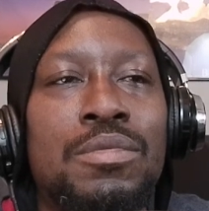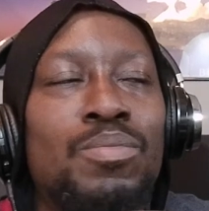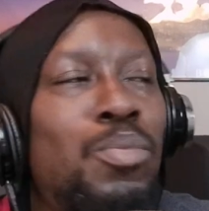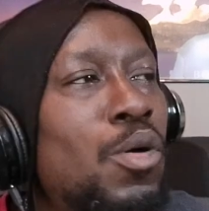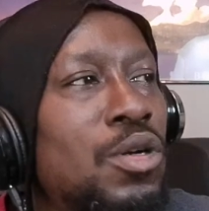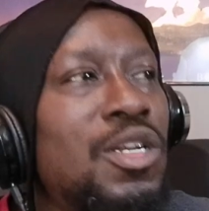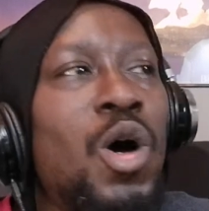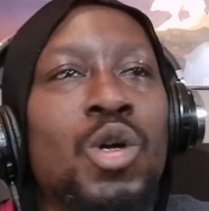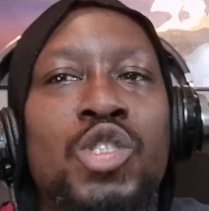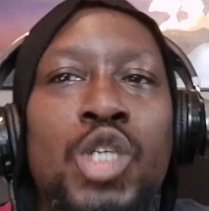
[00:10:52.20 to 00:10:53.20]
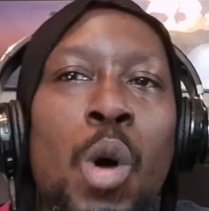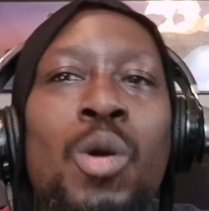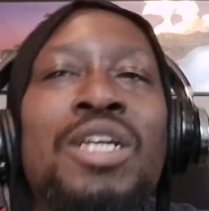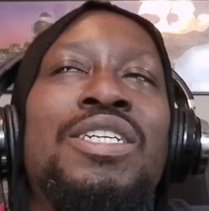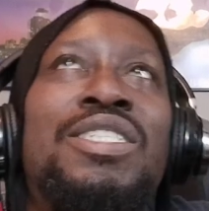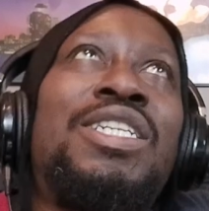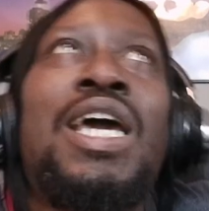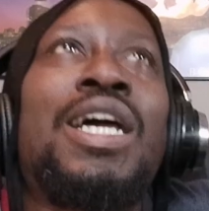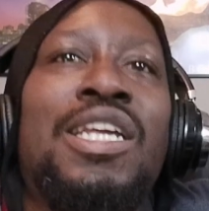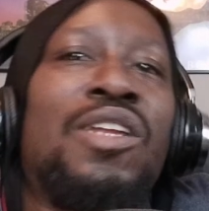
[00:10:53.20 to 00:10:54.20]
poor dog choking
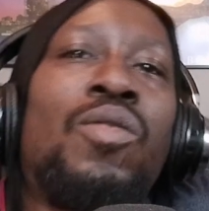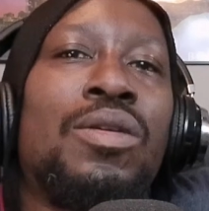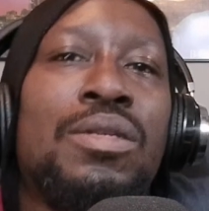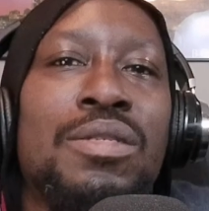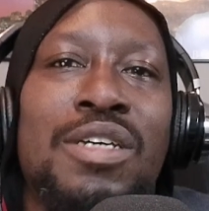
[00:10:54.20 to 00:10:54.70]
dangling on it.